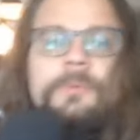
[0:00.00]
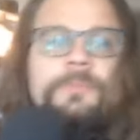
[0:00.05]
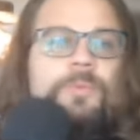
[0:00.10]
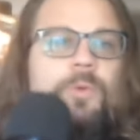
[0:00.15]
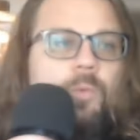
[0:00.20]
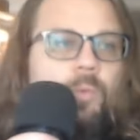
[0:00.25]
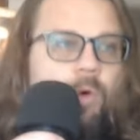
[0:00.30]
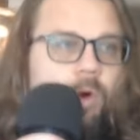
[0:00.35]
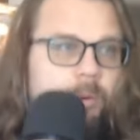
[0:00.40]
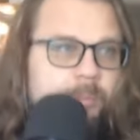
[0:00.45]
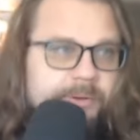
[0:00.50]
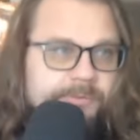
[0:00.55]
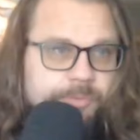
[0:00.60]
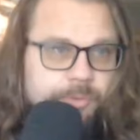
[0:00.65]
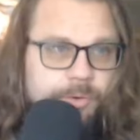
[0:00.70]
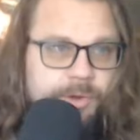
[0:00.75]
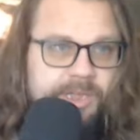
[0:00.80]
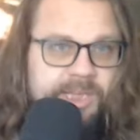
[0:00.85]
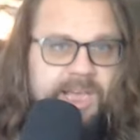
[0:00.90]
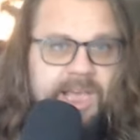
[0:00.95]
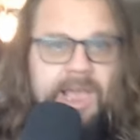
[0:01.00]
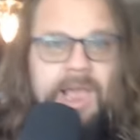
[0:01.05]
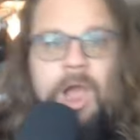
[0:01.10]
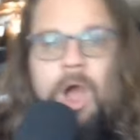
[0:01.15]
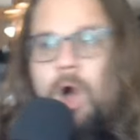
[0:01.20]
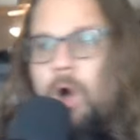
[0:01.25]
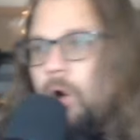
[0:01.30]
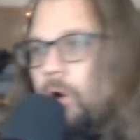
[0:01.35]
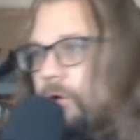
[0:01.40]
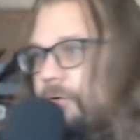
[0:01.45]
Warhammer 40K,
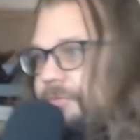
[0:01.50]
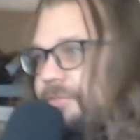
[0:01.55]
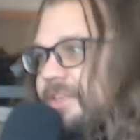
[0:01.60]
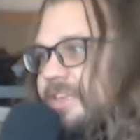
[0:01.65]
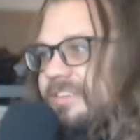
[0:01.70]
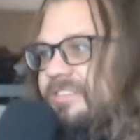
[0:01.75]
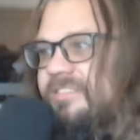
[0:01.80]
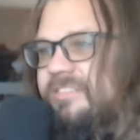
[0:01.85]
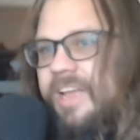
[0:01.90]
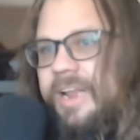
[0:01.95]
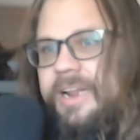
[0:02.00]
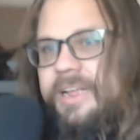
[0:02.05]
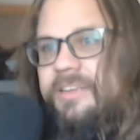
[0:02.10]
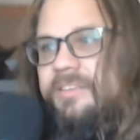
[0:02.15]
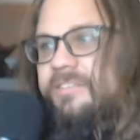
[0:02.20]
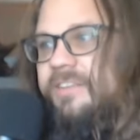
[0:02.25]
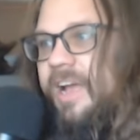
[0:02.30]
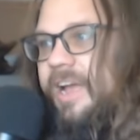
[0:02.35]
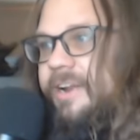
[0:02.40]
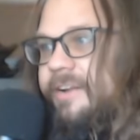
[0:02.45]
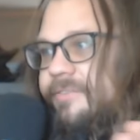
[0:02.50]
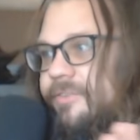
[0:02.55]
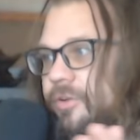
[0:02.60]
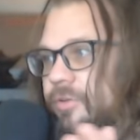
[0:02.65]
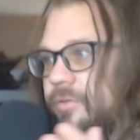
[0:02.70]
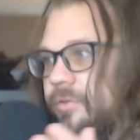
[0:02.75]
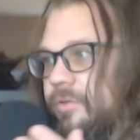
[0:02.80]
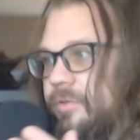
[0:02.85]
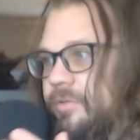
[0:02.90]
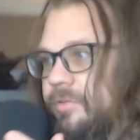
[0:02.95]
all of the aesthetic is kind of the
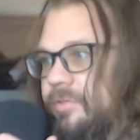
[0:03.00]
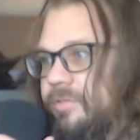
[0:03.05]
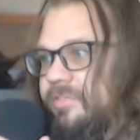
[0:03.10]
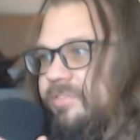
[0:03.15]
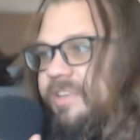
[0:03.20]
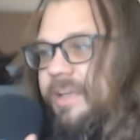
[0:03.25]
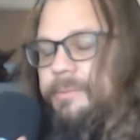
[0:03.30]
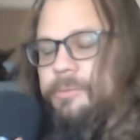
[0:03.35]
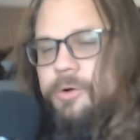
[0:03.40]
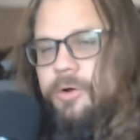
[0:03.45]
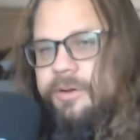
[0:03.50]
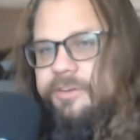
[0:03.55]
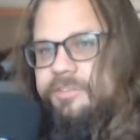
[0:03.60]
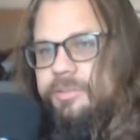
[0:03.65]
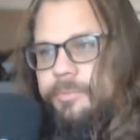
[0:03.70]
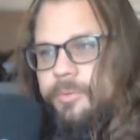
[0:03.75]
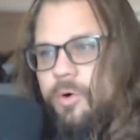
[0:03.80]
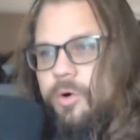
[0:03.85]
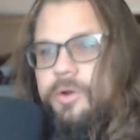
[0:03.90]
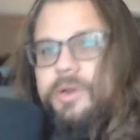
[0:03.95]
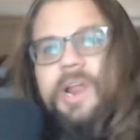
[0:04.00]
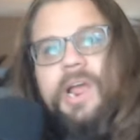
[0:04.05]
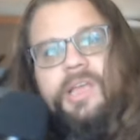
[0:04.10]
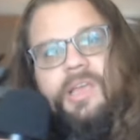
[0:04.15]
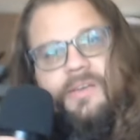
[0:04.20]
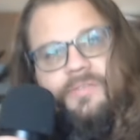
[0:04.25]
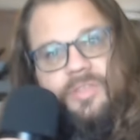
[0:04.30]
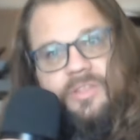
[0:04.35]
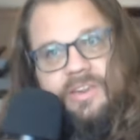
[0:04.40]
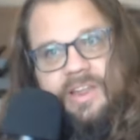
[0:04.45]
same across the board. Now you
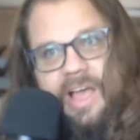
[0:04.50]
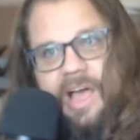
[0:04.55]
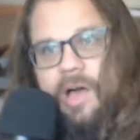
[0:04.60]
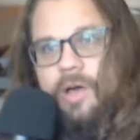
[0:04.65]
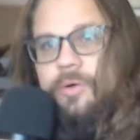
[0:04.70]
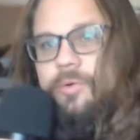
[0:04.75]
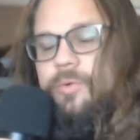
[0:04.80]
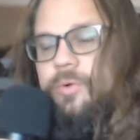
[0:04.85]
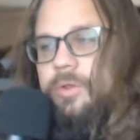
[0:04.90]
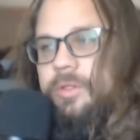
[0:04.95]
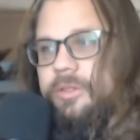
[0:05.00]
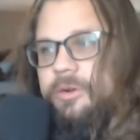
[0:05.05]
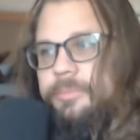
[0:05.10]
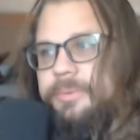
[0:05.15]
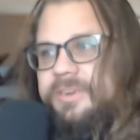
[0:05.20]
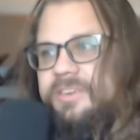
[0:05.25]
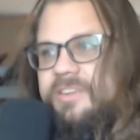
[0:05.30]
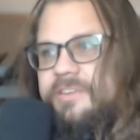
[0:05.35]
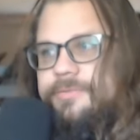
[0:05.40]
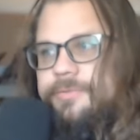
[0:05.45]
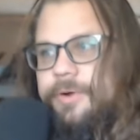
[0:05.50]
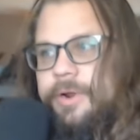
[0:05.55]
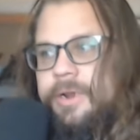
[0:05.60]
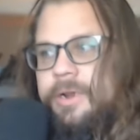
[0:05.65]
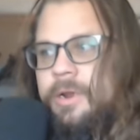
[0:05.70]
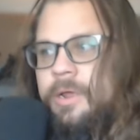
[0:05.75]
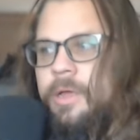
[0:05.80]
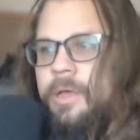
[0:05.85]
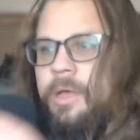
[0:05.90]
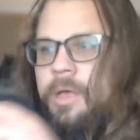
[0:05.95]
have the Tal who are a little bit different,
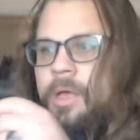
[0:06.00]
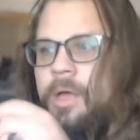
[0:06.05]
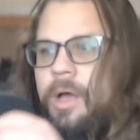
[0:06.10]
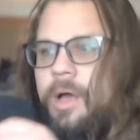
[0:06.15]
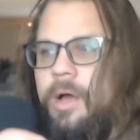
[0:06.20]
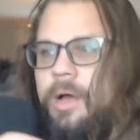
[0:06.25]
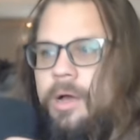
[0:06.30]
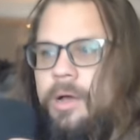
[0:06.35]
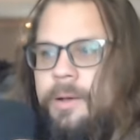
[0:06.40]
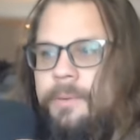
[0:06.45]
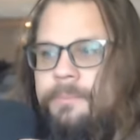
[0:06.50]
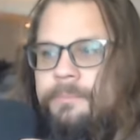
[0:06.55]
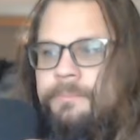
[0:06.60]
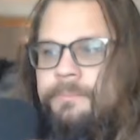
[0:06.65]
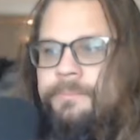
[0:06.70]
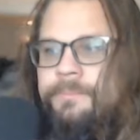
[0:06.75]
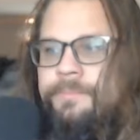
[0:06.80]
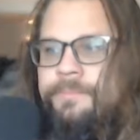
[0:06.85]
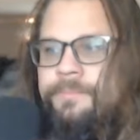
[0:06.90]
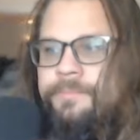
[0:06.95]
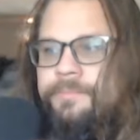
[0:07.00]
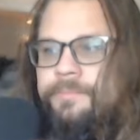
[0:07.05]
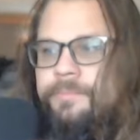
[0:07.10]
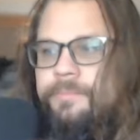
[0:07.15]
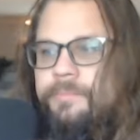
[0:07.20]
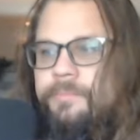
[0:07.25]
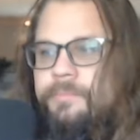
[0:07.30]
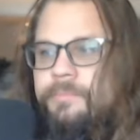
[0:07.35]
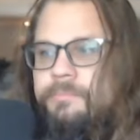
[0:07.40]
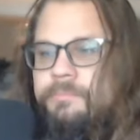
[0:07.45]

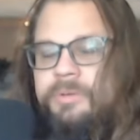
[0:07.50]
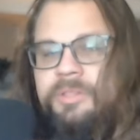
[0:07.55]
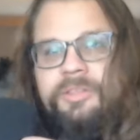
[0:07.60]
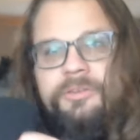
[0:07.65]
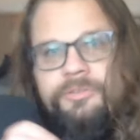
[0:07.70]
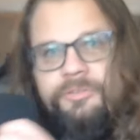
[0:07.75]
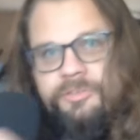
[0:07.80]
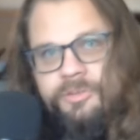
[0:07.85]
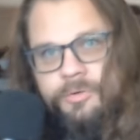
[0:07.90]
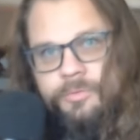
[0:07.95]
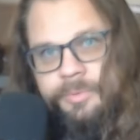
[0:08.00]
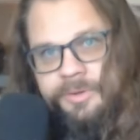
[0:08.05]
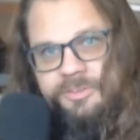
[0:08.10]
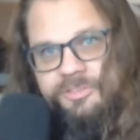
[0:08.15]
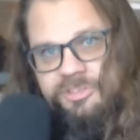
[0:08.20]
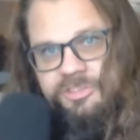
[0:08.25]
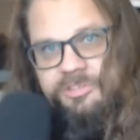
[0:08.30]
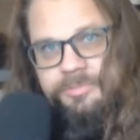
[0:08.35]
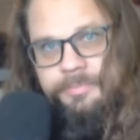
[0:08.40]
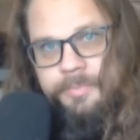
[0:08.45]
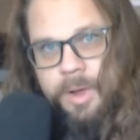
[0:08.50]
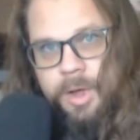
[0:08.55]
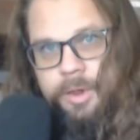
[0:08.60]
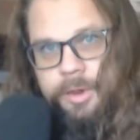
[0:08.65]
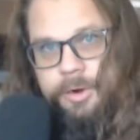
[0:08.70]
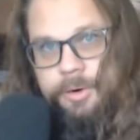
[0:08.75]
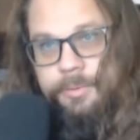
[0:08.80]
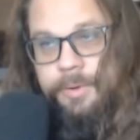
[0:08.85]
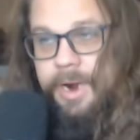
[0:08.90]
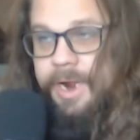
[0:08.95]
but they're so much
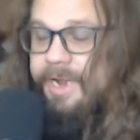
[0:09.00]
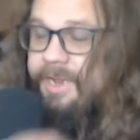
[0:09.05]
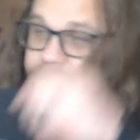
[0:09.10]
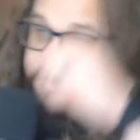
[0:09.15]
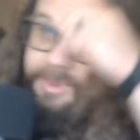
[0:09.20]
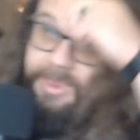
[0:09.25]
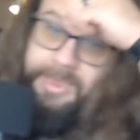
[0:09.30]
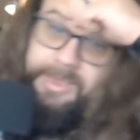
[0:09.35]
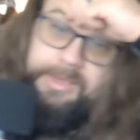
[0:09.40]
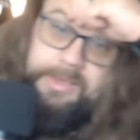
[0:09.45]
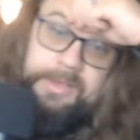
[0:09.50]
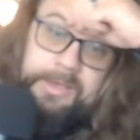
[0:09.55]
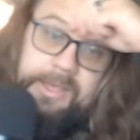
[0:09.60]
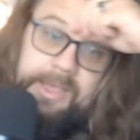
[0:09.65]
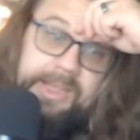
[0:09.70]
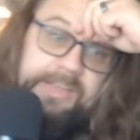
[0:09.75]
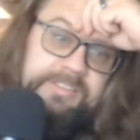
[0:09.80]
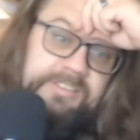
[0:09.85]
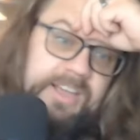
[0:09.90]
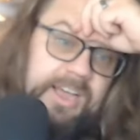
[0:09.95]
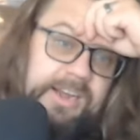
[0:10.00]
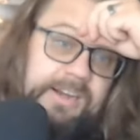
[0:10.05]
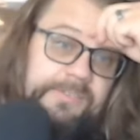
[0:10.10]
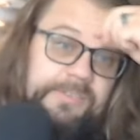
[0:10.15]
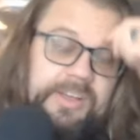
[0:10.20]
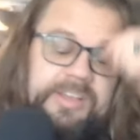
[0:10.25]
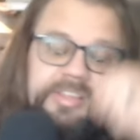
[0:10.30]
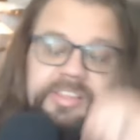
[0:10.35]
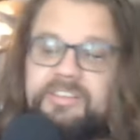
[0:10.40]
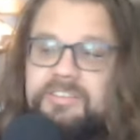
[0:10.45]
smaller, right? Like it's kind of
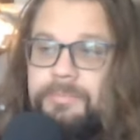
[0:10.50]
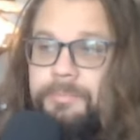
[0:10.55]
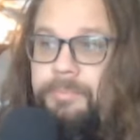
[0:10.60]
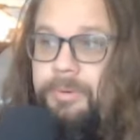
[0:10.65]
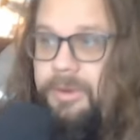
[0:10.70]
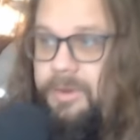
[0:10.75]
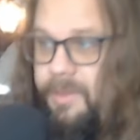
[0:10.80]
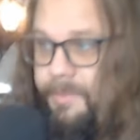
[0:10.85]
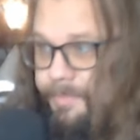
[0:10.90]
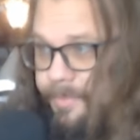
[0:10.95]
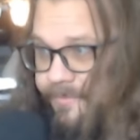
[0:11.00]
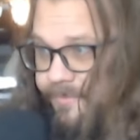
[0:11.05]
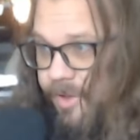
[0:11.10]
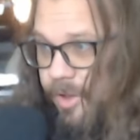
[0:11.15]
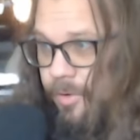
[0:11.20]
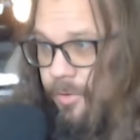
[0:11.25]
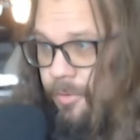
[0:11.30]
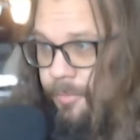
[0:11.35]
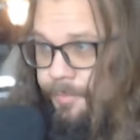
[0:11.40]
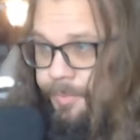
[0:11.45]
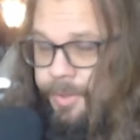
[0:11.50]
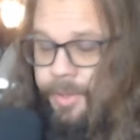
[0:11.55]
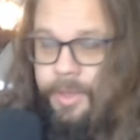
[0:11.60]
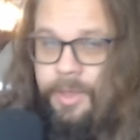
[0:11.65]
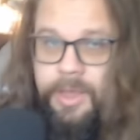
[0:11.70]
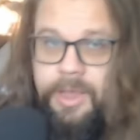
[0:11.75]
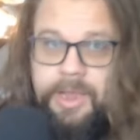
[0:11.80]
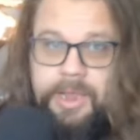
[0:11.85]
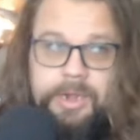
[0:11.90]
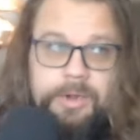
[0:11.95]
like this blip of hope
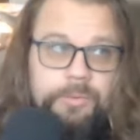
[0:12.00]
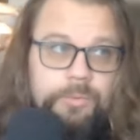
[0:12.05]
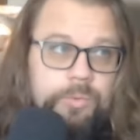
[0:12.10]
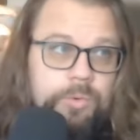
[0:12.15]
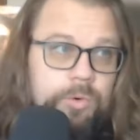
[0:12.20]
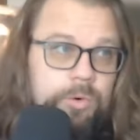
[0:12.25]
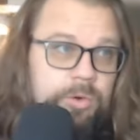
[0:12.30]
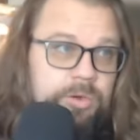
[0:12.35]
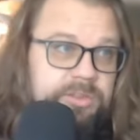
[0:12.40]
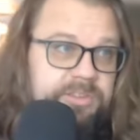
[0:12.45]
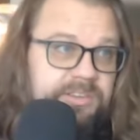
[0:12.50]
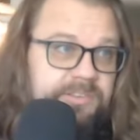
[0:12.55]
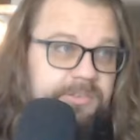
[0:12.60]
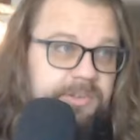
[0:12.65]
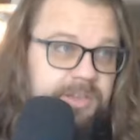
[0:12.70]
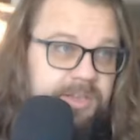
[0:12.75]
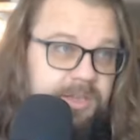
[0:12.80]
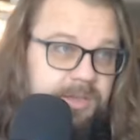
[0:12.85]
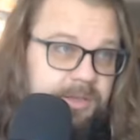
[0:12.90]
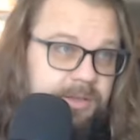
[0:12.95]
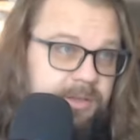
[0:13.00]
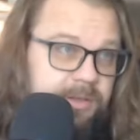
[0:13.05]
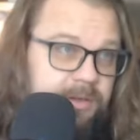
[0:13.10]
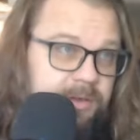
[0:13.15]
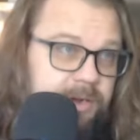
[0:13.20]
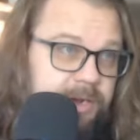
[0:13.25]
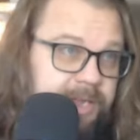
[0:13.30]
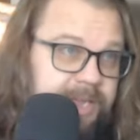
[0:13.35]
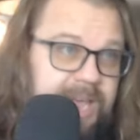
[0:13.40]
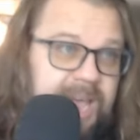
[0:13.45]
in a world of
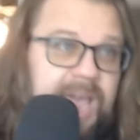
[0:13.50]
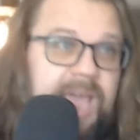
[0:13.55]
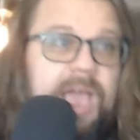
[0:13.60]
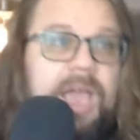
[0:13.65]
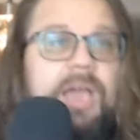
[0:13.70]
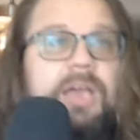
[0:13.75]
in a